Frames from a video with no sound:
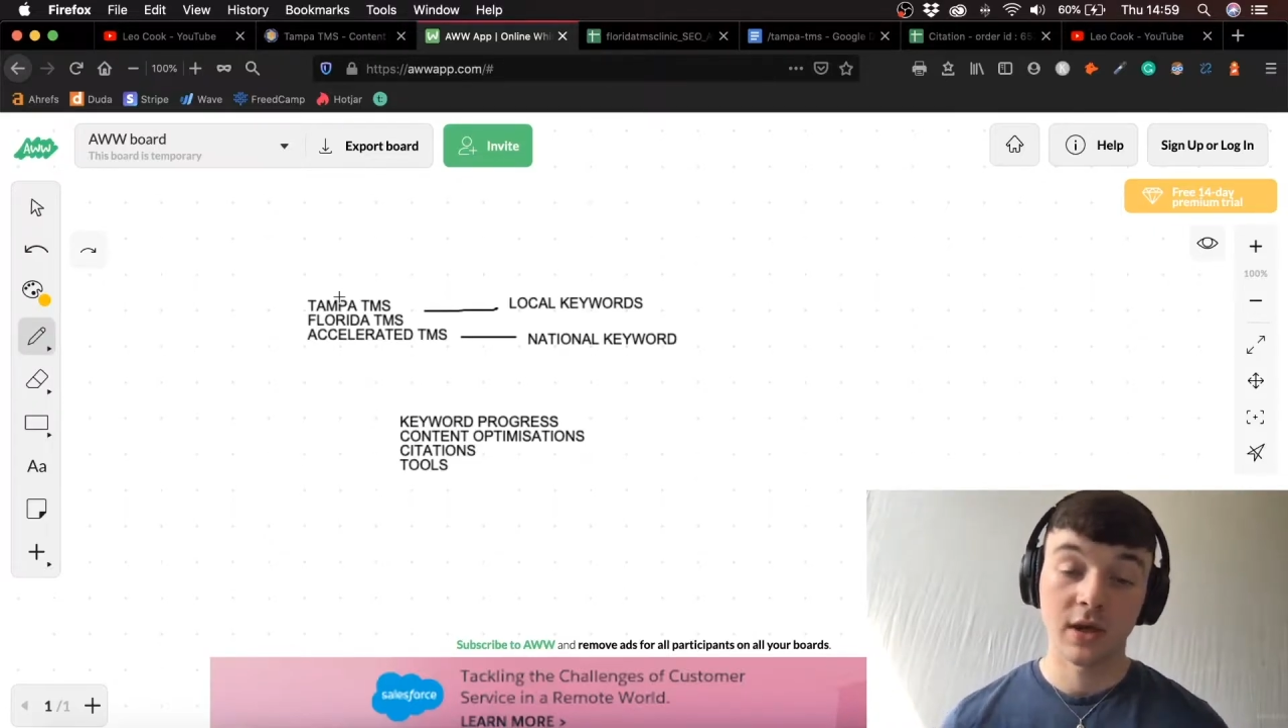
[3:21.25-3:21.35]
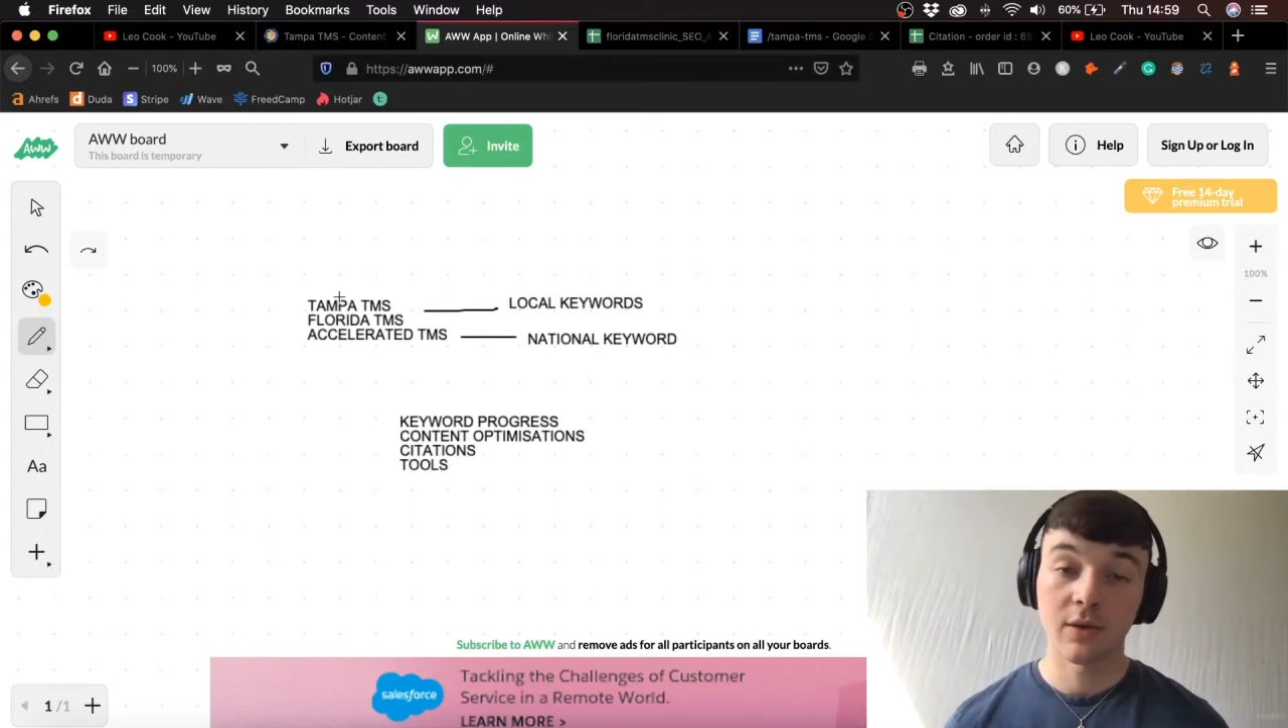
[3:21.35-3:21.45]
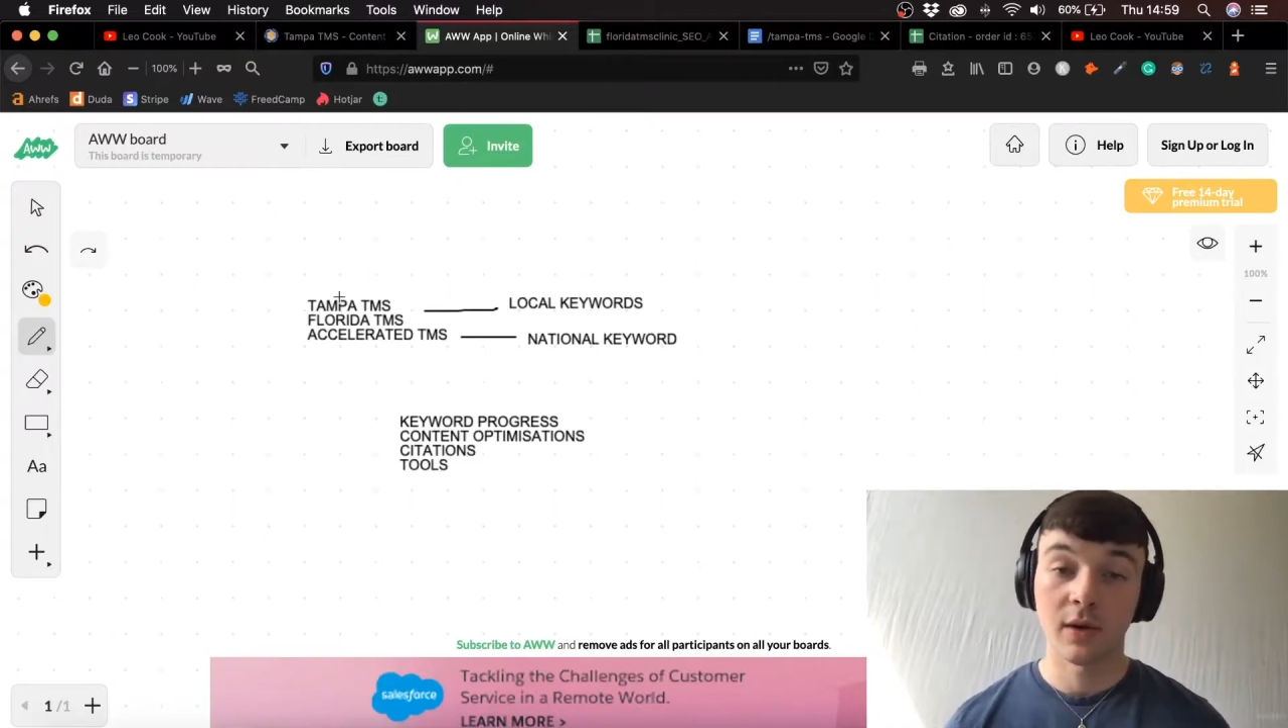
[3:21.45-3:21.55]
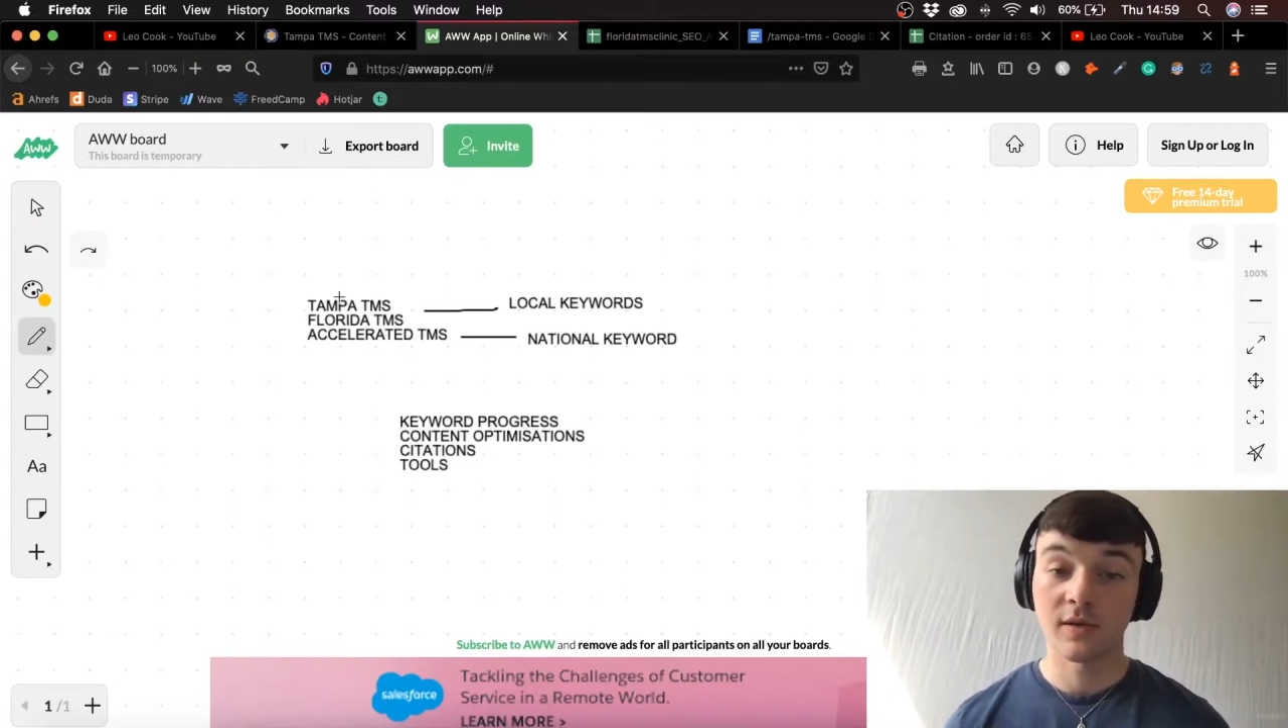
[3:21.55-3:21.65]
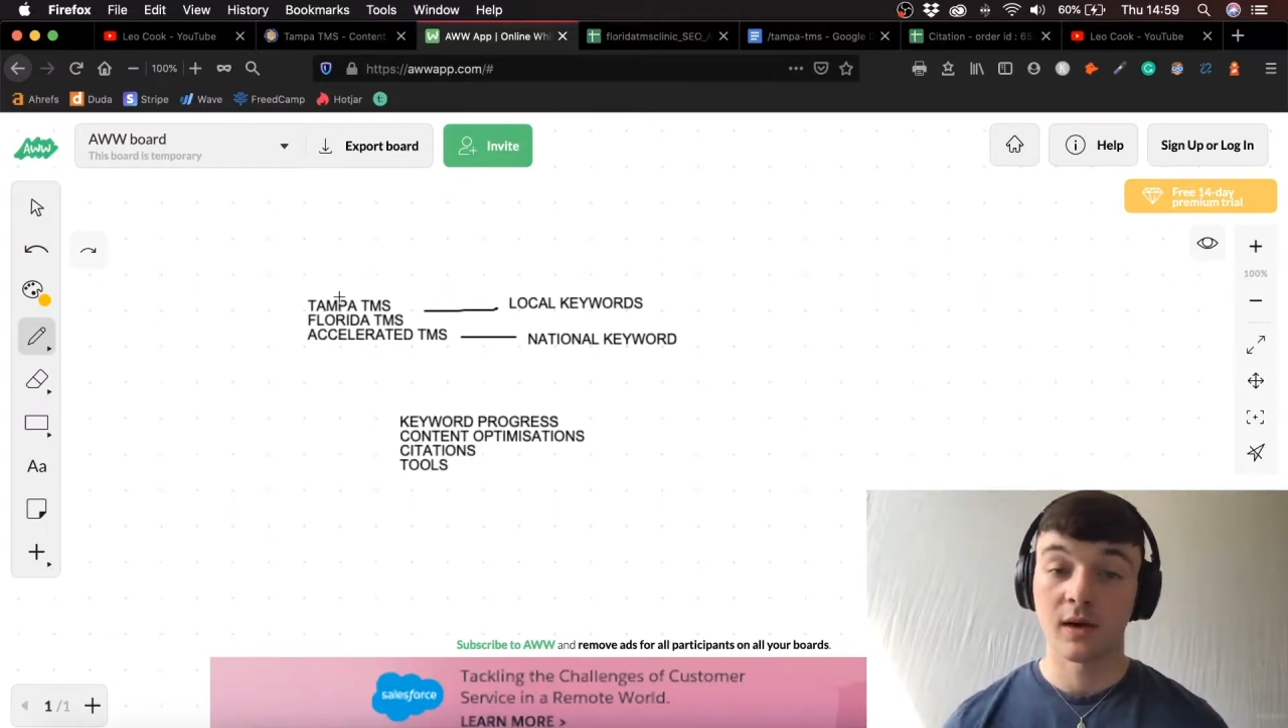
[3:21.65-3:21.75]

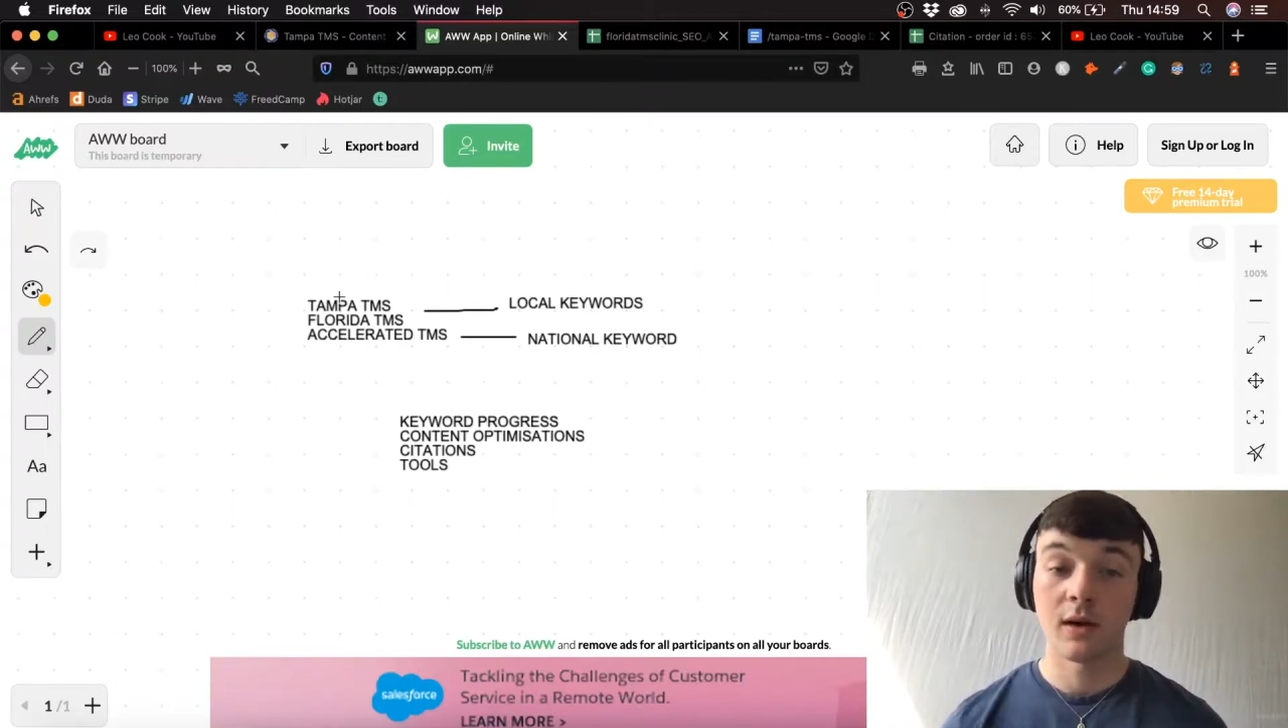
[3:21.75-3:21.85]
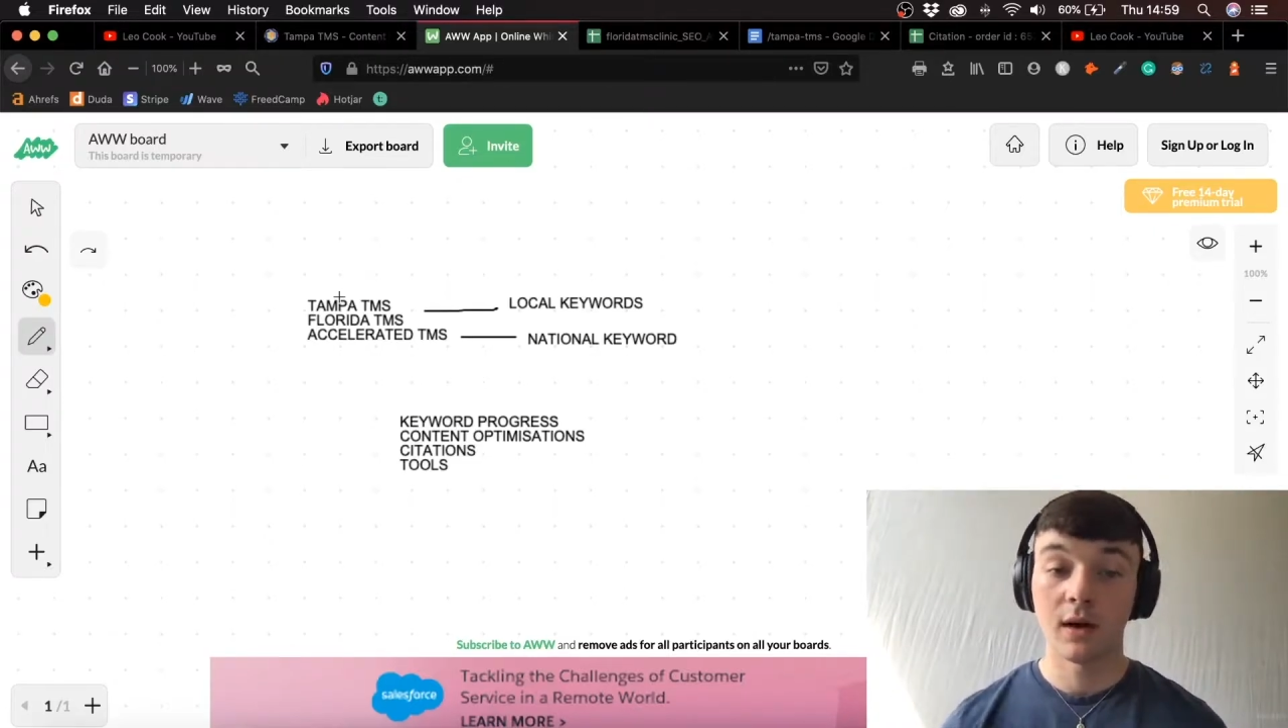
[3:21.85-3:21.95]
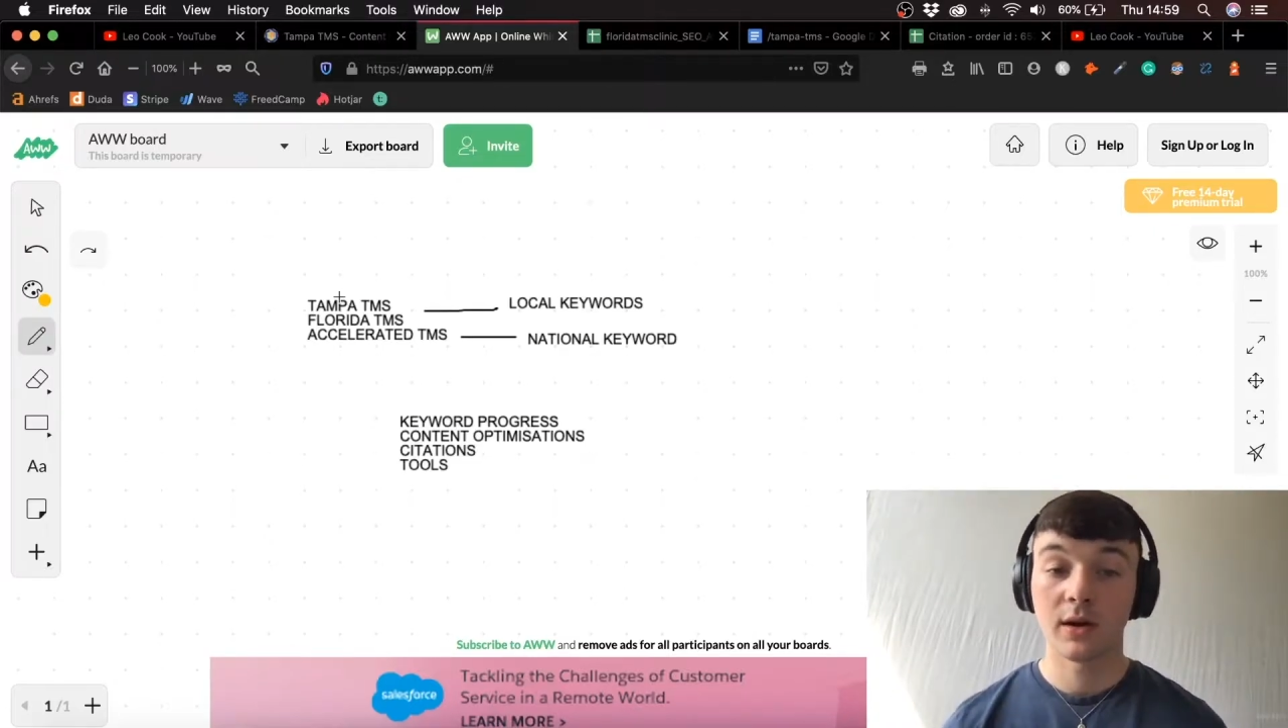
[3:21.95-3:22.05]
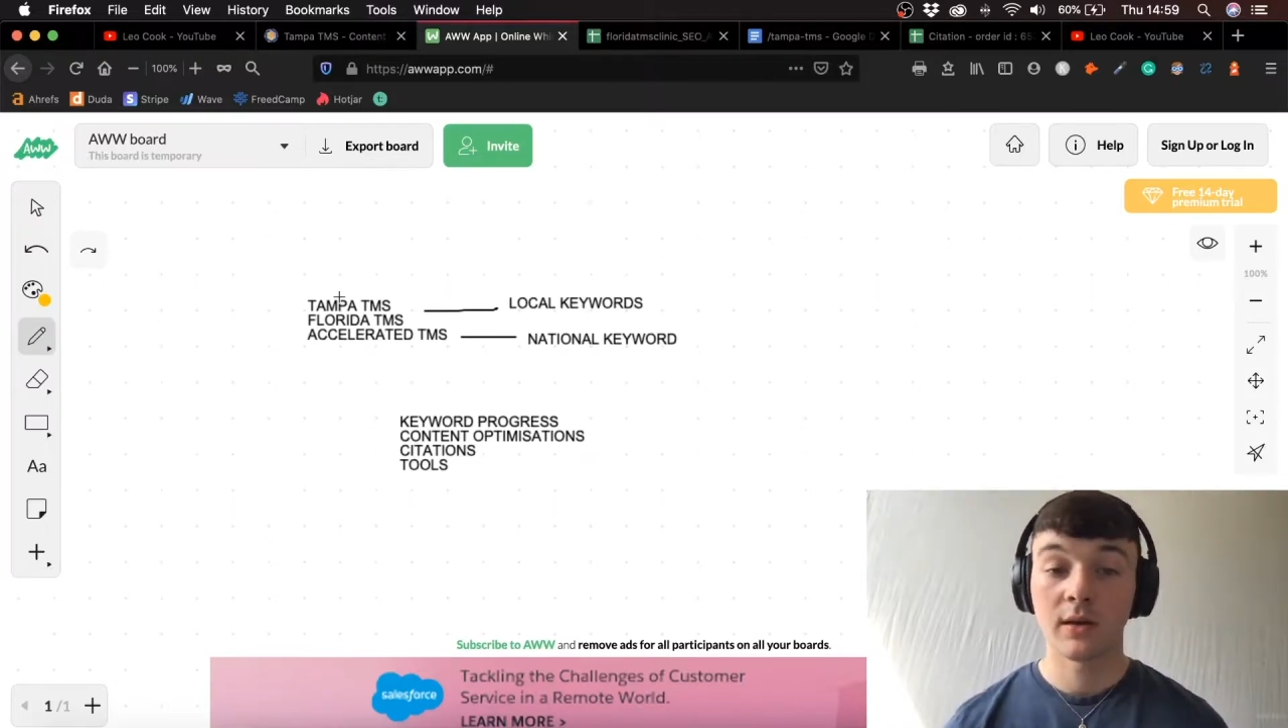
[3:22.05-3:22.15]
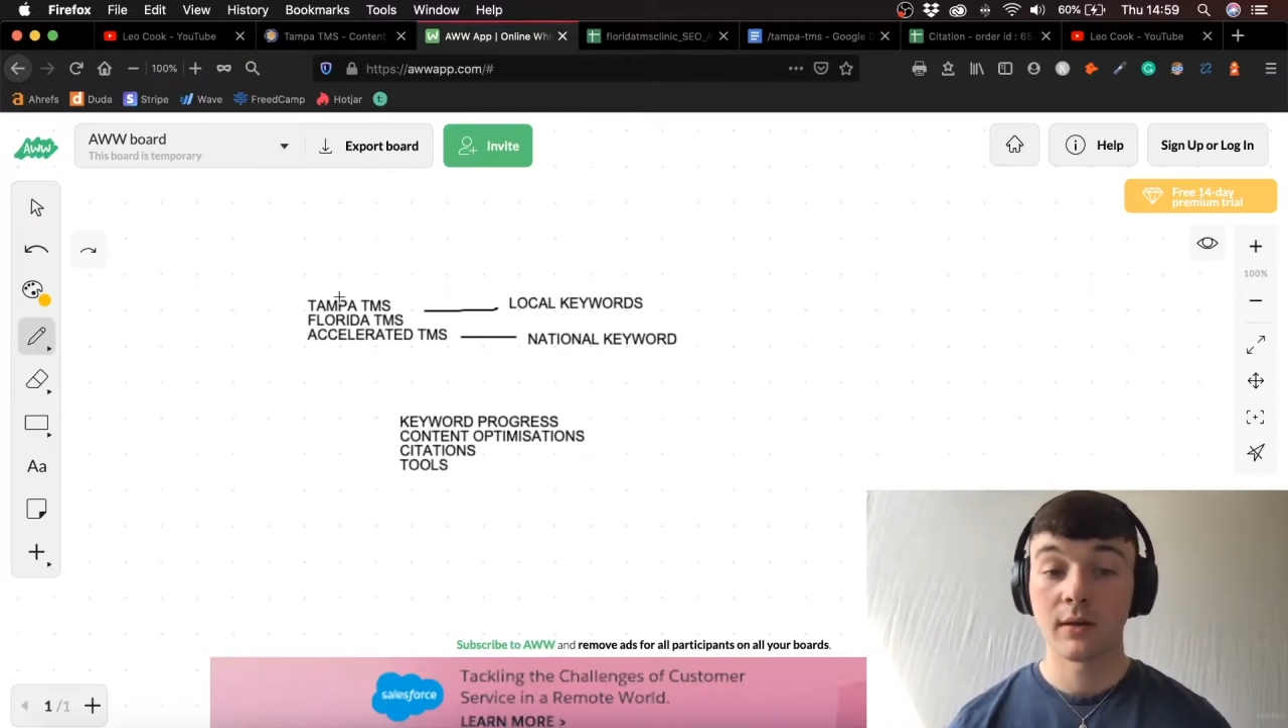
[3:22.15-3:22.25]
keywords are
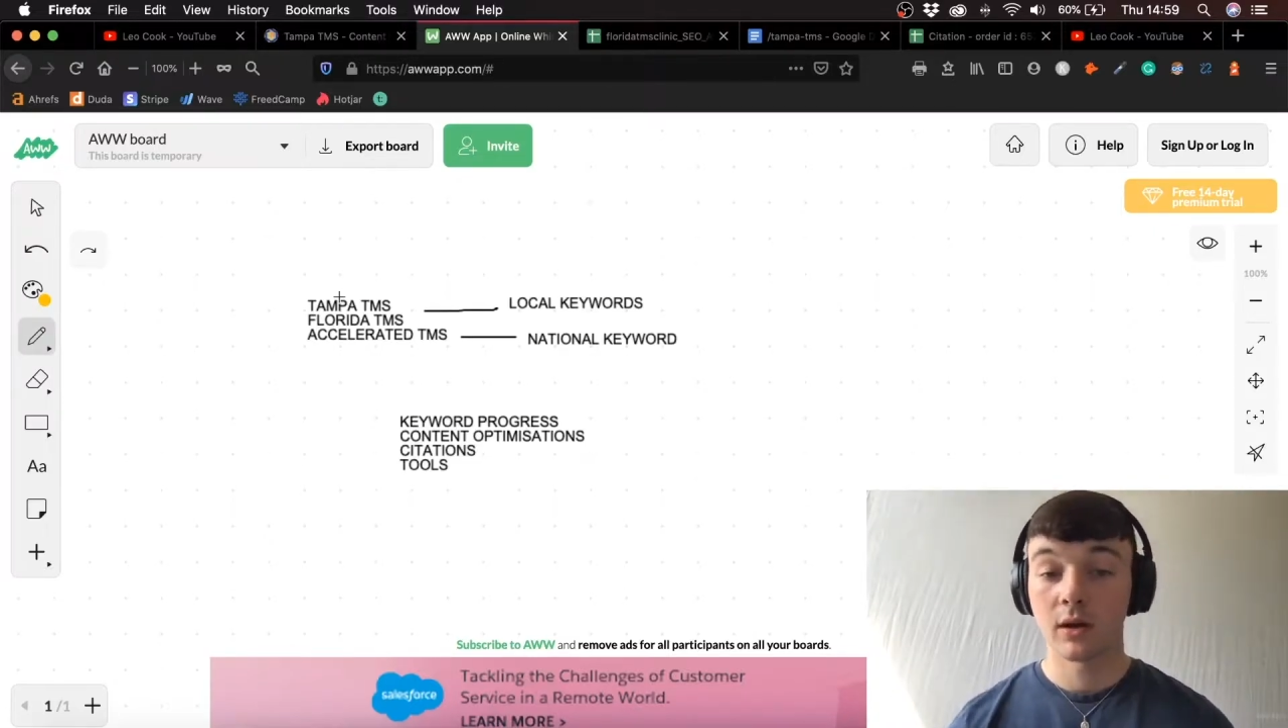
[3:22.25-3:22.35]
harder